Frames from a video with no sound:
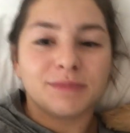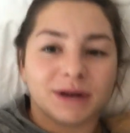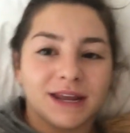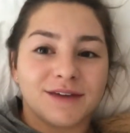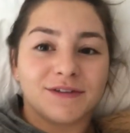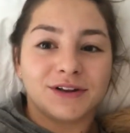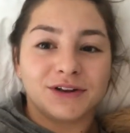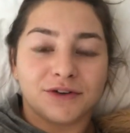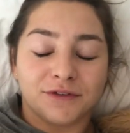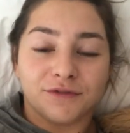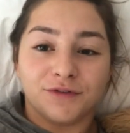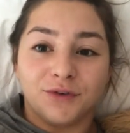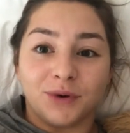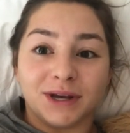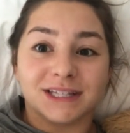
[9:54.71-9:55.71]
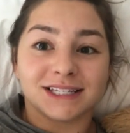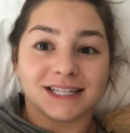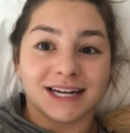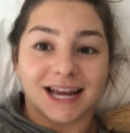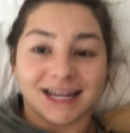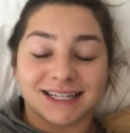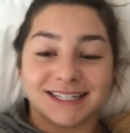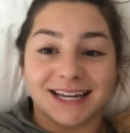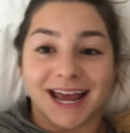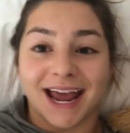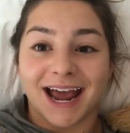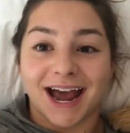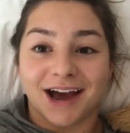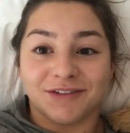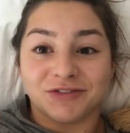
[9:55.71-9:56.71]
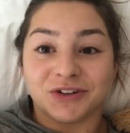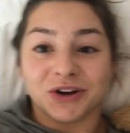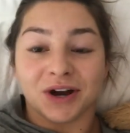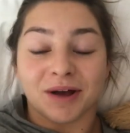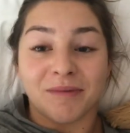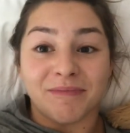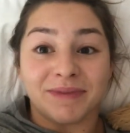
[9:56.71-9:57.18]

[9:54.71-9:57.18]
but even your voice the next day after a